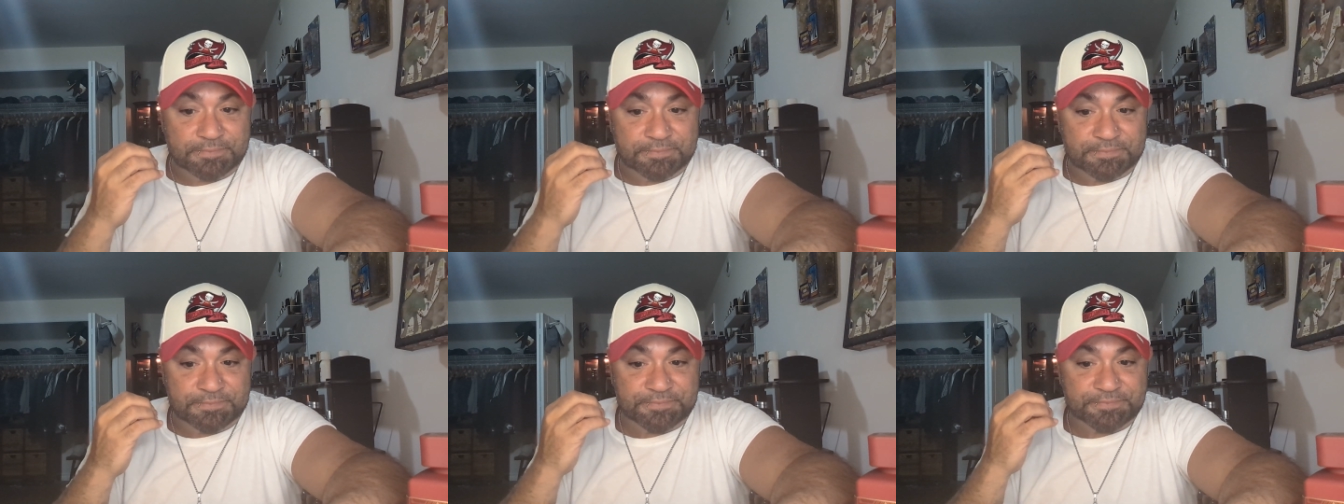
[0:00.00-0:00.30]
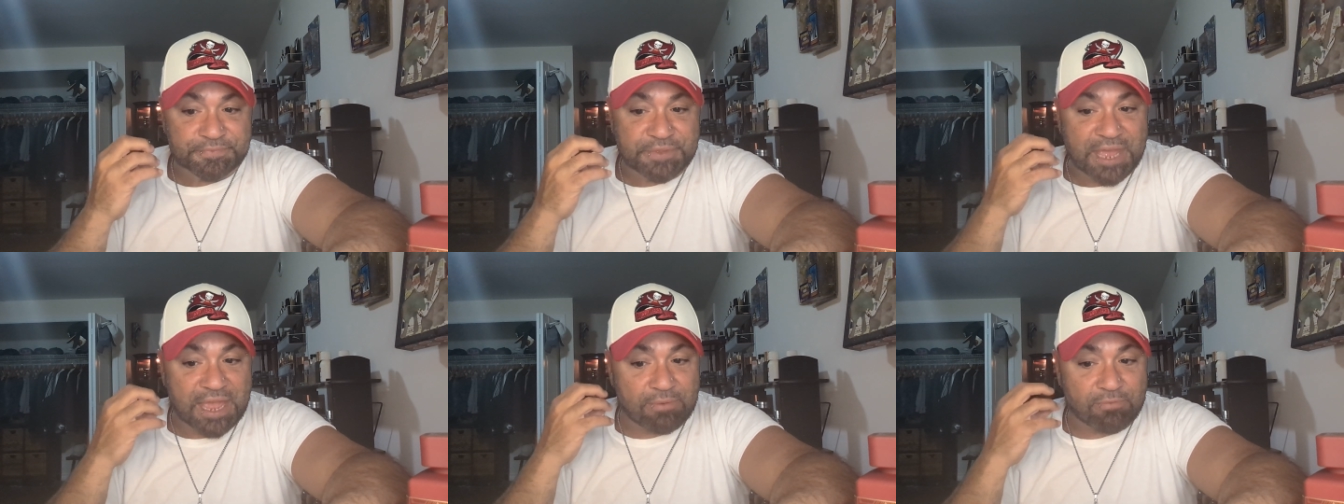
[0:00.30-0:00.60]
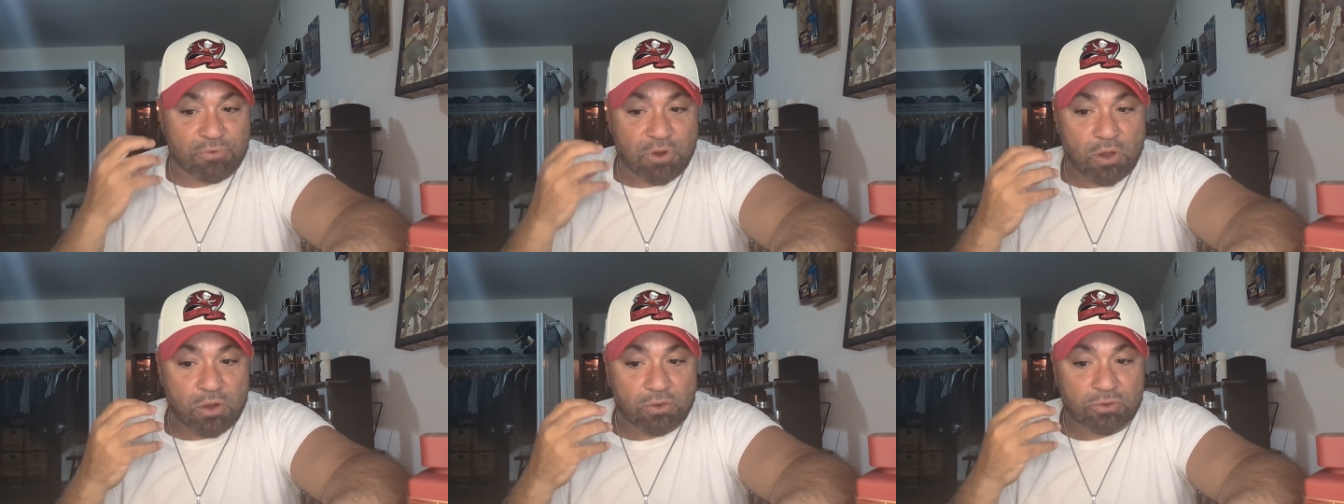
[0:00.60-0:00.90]
that
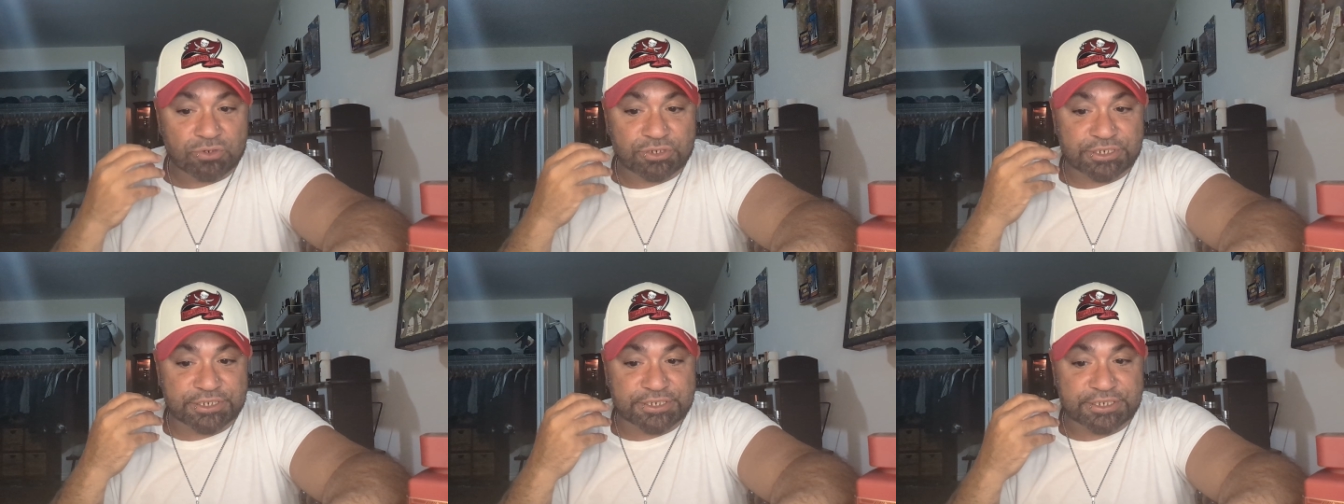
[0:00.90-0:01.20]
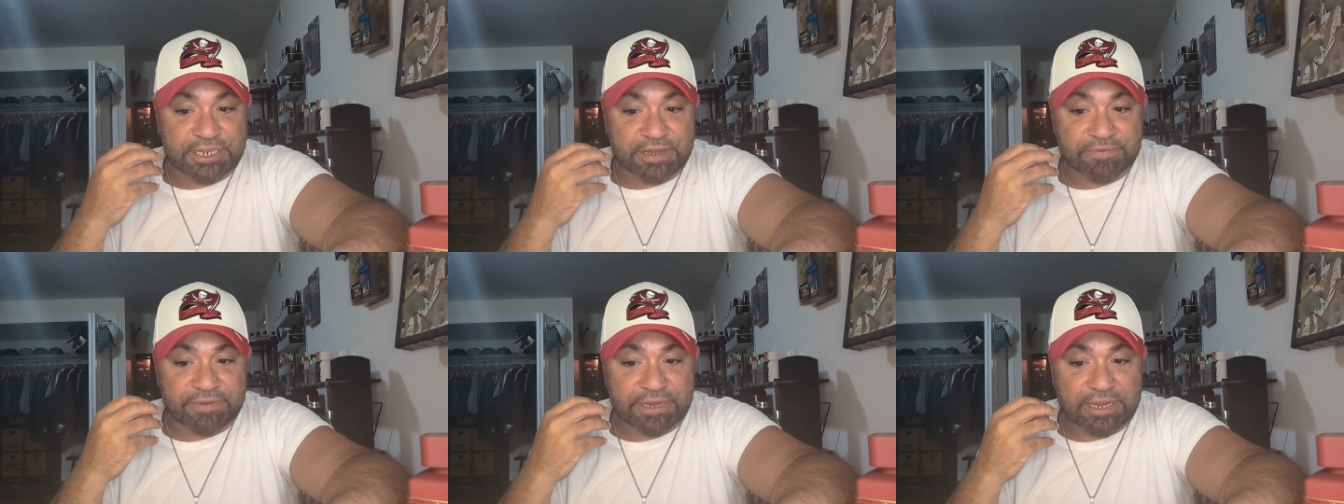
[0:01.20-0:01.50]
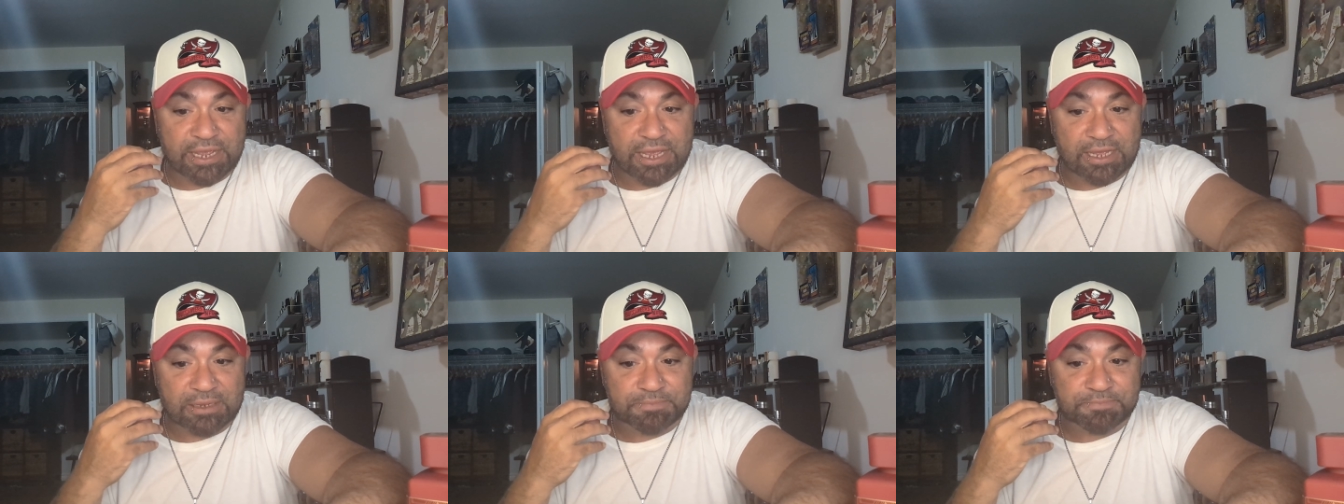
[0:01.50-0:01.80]
rose is giving
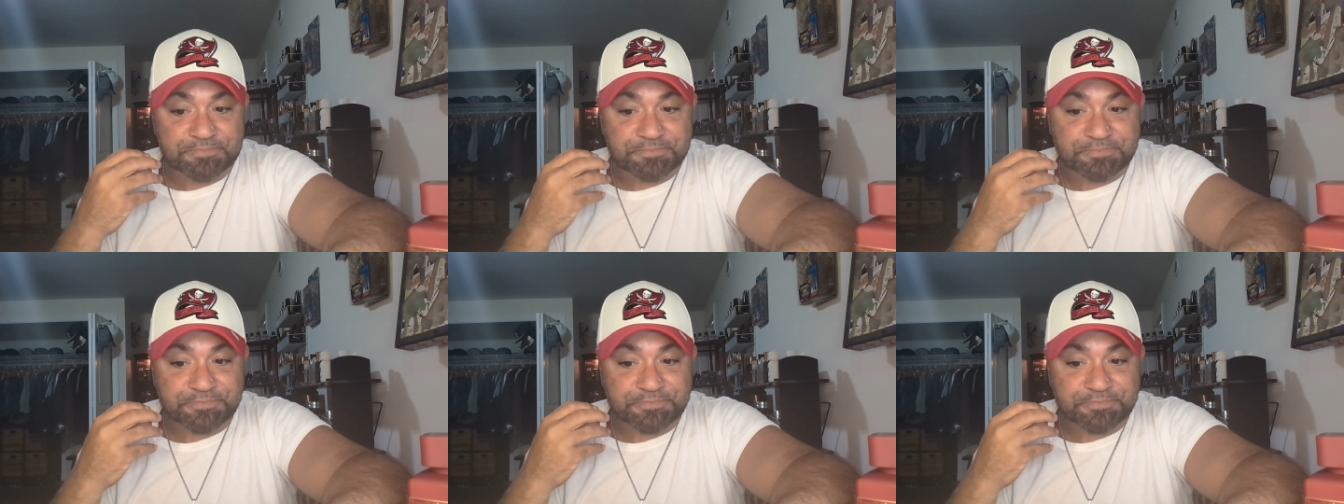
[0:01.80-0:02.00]
a